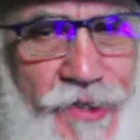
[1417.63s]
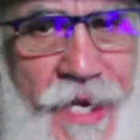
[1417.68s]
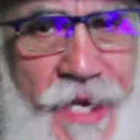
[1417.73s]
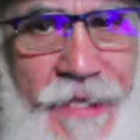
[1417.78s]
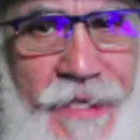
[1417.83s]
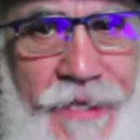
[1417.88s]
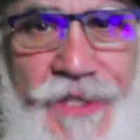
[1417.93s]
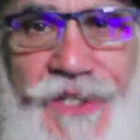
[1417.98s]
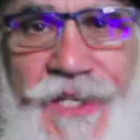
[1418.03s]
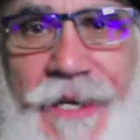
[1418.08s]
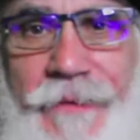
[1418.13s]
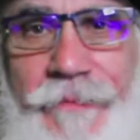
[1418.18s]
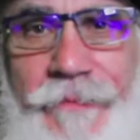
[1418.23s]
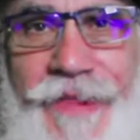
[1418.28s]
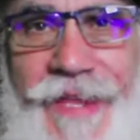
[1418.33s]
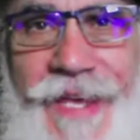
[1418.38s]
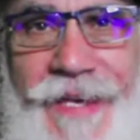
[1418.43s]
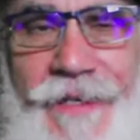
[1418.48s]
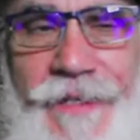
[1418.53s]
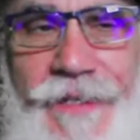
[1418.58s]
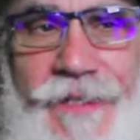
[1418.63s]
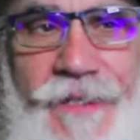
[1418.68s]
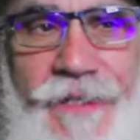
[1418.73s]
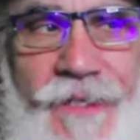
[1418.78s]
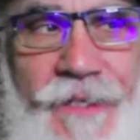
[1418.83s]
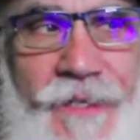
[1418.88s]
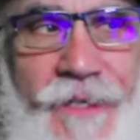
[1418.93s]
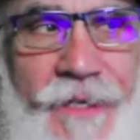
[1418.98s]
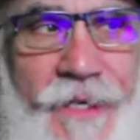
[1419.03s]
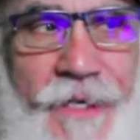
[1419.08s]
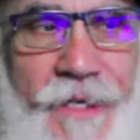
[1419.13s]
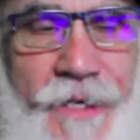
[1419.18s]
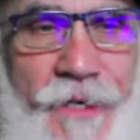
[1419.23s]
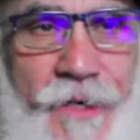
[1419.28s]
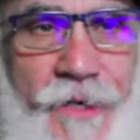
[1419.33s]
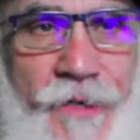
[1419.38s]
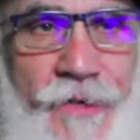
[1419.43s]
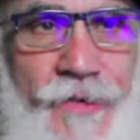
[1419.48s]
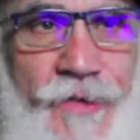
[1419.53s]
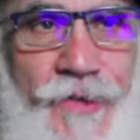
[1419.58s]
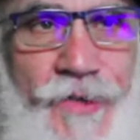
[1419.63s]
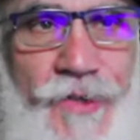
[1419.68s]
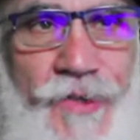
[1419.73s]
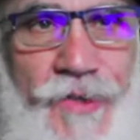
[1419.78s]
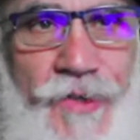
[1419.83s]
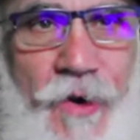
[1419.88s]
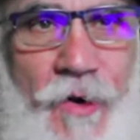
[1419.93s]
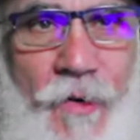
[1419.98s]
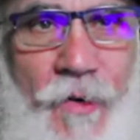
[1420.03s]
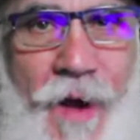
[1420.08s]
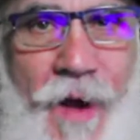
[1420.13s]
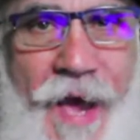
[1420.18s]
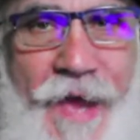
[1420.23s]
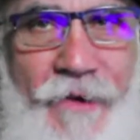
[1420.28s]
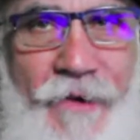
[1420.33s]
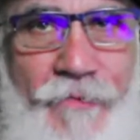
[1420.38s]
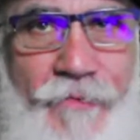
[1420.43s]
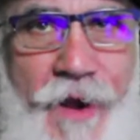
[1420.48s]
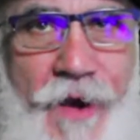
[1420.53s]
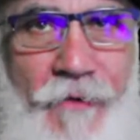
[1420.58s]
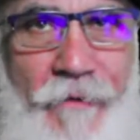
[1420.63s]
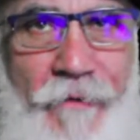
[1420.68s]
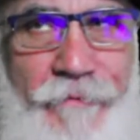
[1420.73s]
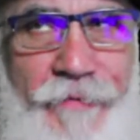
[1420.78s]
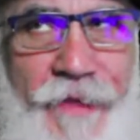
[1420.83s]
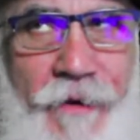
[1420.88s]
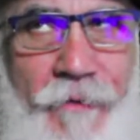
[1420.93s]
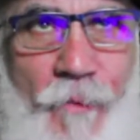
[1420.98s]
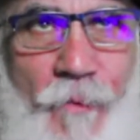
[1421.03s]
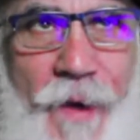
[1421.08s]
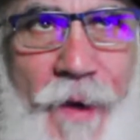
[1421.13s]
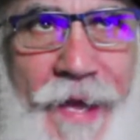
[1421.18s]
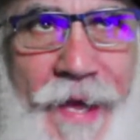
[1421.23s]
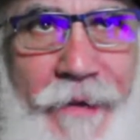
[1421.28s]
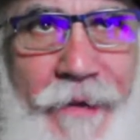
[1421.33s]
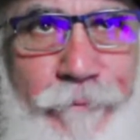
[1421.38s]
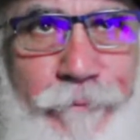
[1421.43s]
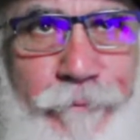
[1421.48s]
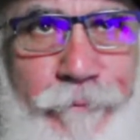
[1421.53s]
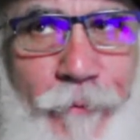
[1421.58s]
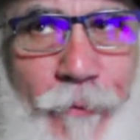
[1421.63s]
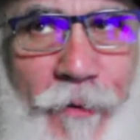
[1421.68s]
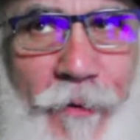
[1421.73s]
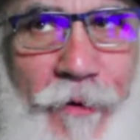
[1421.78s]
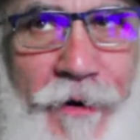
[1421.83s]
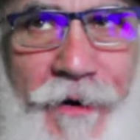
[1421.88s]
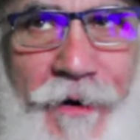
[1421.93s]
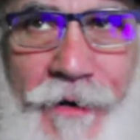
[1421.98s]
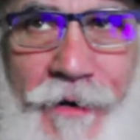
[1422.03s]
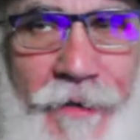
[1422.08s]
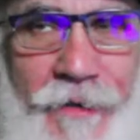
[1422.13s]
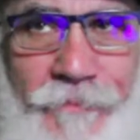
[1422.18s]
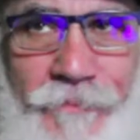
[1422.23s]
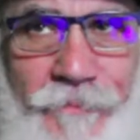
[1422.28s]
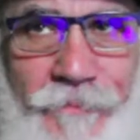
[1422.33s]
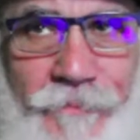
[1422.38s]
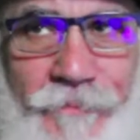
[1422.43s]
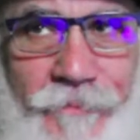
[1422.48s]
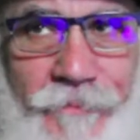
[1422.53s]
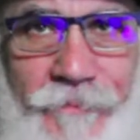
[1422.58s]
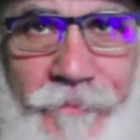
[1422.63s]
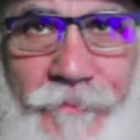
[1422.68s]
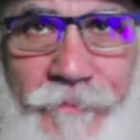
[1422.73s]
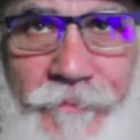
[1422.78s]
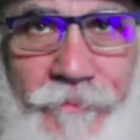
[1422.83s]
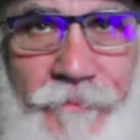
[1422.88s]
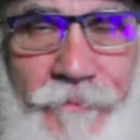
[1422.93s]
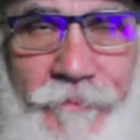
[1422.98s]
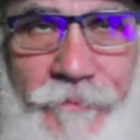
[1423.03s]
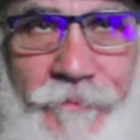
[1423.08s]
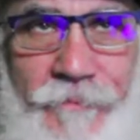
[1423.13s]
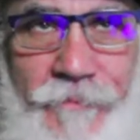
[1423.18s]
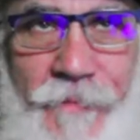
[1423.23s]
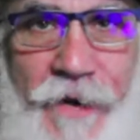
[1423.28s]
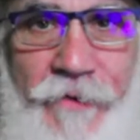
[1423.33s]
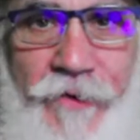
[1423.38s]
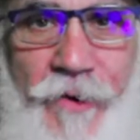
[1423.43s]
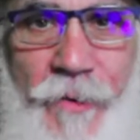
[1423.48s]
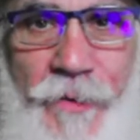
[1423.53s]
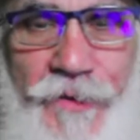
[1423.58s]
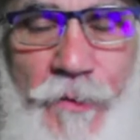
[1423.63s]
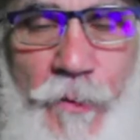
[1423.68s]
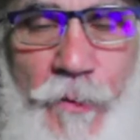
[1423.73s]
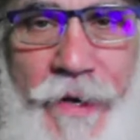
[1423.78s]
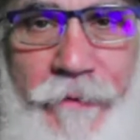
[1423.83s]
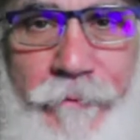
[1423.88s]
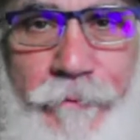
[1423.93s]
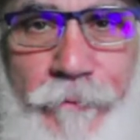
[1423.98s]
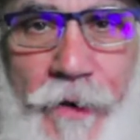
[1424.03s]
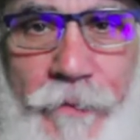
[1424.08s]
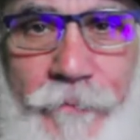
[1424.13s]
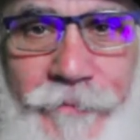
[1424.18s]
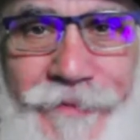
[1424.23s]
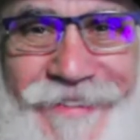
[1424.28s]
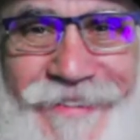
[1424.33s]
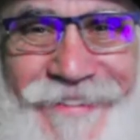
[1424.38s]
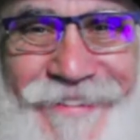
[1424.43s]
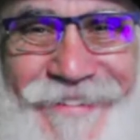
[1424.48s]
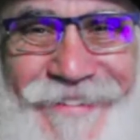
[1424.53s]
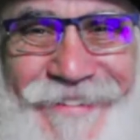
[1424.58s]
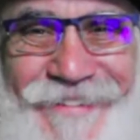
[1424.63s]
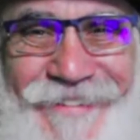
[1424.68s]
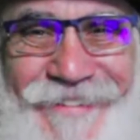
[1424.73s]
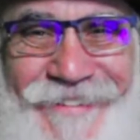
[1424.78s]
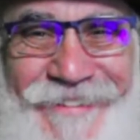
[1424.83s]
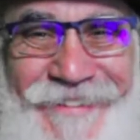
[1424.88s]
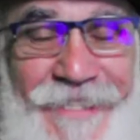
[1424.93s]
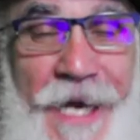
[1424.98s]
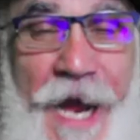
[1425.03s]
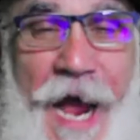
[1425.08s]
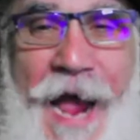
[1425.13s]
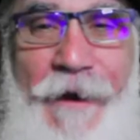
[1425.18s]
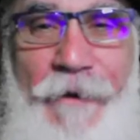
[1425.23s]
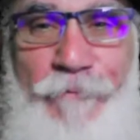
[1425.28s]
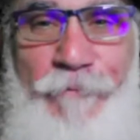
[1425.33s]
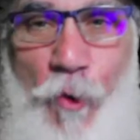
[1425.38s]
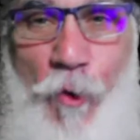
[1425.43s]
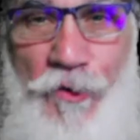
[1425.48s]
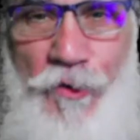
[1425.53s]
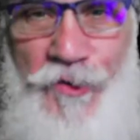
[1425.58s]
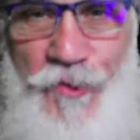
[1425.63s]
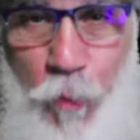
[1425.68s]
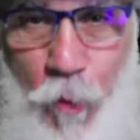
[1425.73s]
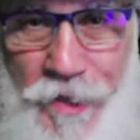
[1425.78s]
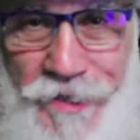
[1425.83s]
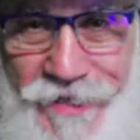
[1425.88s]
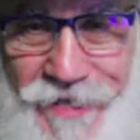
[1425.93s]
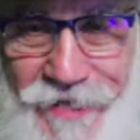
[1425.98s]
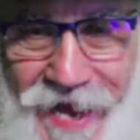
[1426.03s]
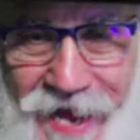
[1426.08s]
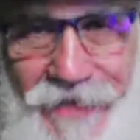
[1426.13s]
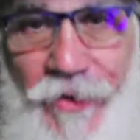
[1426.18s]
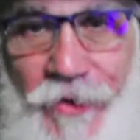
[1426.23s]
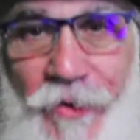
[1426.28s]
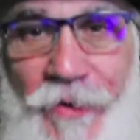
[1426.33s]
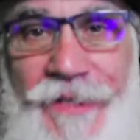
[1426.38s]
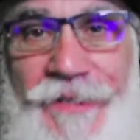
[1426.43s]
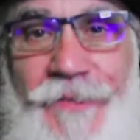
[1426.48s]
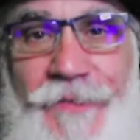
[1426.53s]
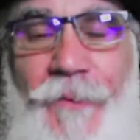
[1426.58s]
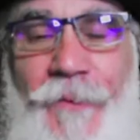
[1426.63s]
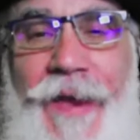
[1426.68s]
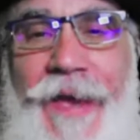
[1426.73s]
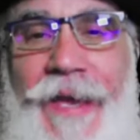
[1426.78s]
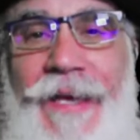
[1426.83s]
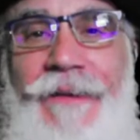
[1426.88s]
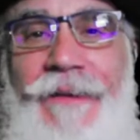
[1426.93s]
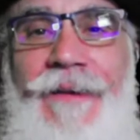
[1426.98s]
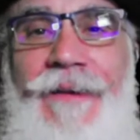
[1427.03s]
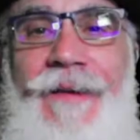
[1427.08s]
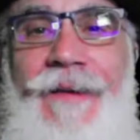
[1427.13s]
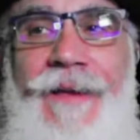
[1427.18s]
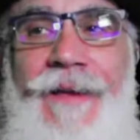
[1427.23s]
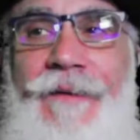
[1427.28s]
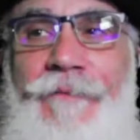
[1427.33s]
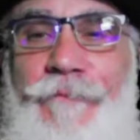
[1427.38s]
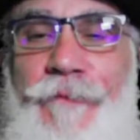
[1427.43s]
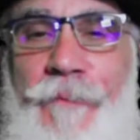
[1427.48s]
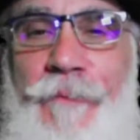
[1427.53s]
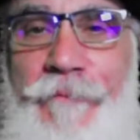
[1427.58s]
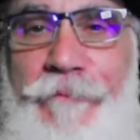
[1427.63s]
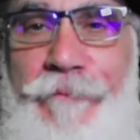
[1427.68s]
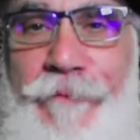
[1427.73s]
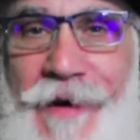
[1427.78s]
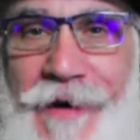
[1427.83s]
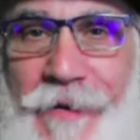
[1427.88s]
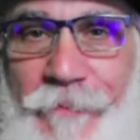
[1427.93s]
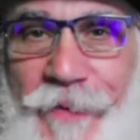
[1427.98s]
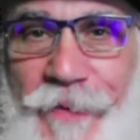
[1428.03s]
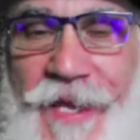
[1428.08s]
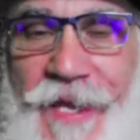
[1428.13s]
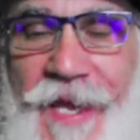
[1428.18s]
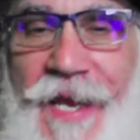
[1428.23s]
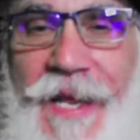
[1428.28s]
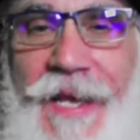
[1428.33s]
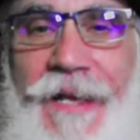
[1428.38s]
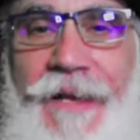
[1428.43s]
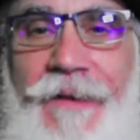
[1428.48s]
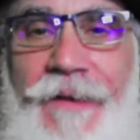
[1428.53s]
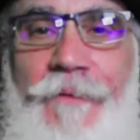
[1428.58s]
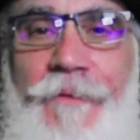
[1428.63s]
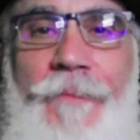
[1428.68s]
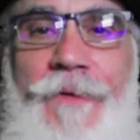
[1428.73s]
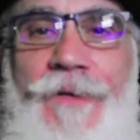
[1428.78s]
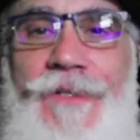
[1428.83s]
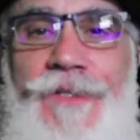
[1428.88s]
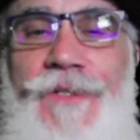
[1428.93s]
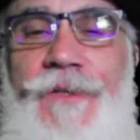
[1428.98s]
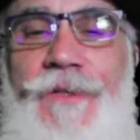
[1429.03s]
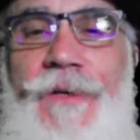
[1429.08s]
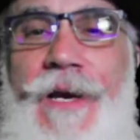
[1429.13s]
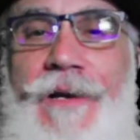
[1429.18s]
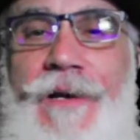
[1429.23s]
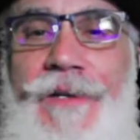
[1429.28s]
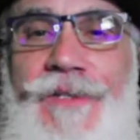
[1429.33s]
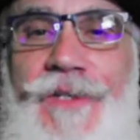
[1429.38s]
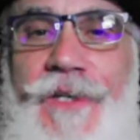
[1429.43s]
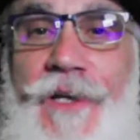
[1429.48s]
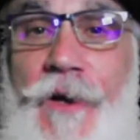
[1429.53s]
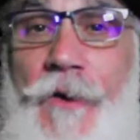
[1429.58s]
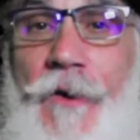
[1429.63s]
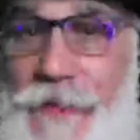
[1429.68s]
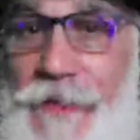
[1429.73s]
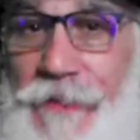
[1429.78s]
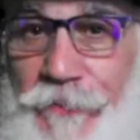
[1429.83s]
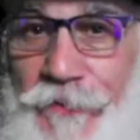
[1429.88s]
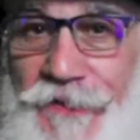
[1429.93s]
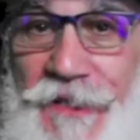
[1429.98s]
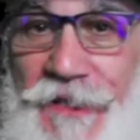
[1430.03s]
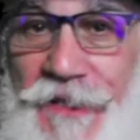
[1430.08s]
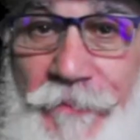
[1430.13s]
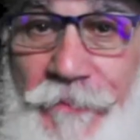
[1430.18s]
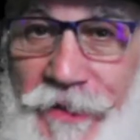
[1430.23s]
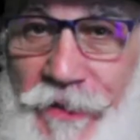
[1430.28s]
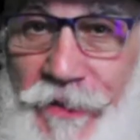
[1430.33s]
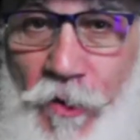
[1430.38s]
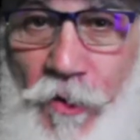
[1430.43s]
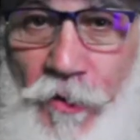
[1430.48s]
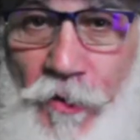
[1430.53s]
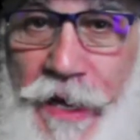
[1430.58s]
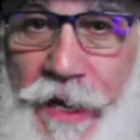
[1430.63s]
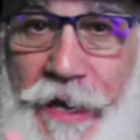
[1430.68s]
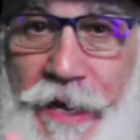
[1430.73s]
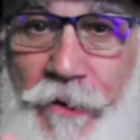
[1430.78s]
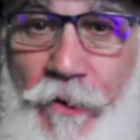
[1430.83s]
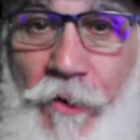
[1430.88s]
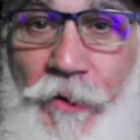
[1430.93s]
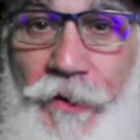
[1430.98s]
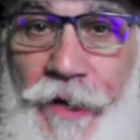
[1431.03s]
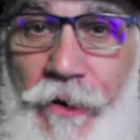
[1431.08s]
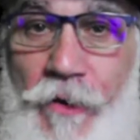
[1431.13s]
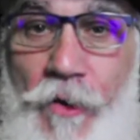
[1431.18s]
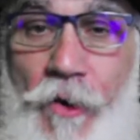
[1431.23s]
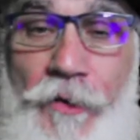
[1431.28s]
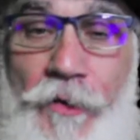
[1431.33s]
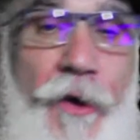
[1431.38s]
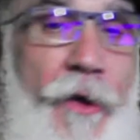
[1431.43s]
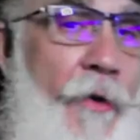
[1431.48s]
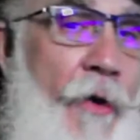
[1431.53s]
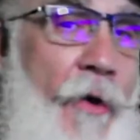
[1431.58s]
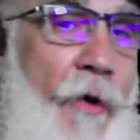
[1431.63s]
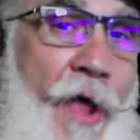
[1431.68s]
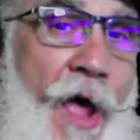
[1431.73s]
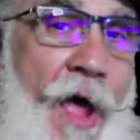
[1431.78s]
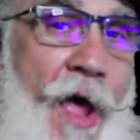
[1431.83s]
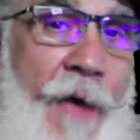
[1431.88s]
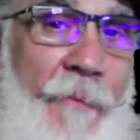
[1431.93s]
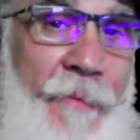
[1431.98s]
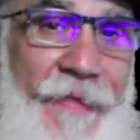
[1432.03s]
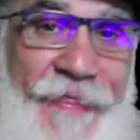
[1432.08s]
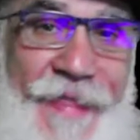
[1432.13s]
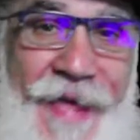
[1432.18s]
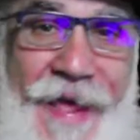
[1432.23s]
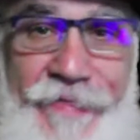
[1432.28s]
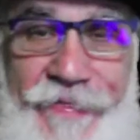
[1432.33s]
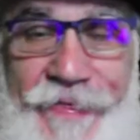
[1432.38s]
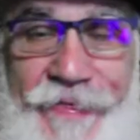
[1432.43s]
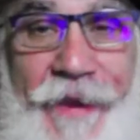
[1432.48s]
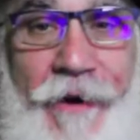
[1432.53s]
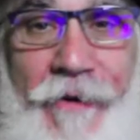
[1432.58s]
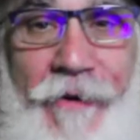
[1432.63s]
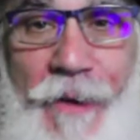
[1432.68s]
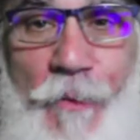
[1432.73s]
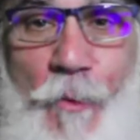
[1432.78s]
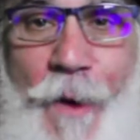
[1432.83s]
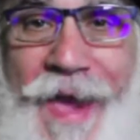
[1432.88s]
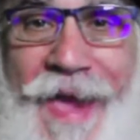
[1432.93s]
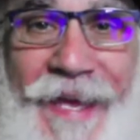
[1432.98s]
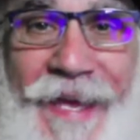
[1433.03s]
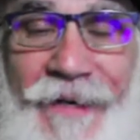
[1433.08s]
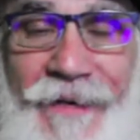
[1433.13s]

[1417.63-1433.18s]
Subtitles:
the same things. So I don't know if they're waiting for, I don't know what they're waiting for. I, of course, was not going to wait. From the very beginning, almost 2 years ago, people told me to hold on with that theory. Wait,